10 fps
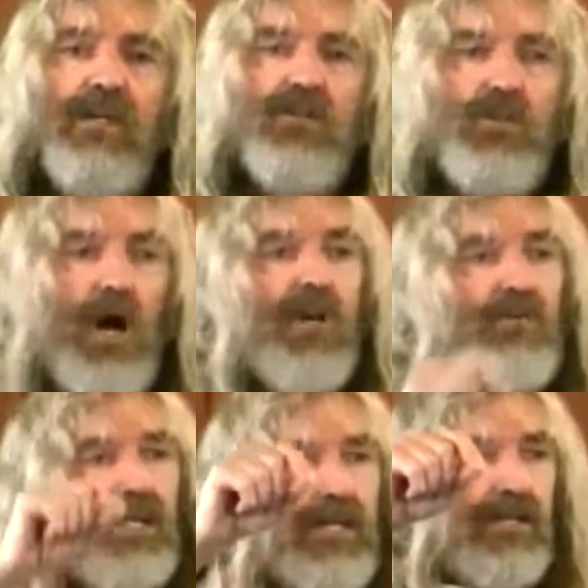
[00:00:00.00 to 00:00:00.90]
John
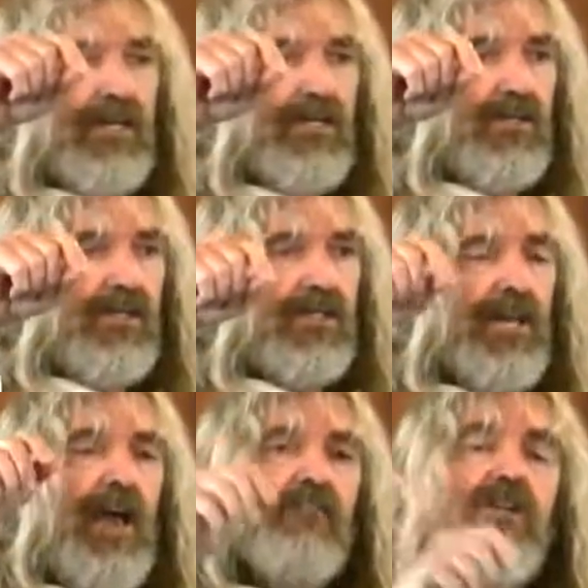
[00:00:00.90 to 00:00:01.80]
recognizing Jesus
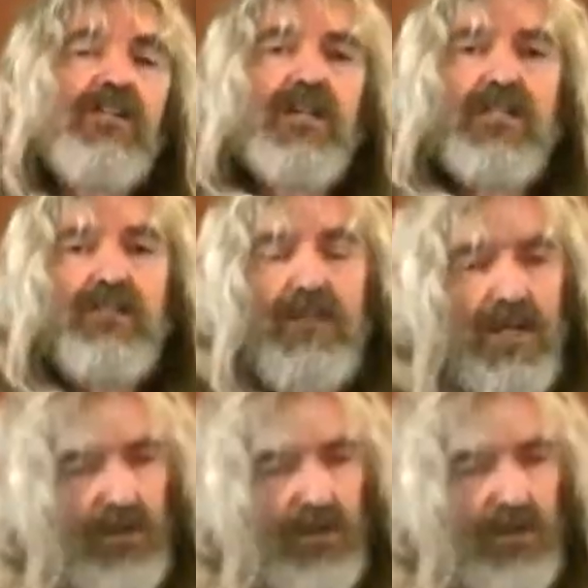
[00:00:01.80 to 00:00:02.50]
after he said to them,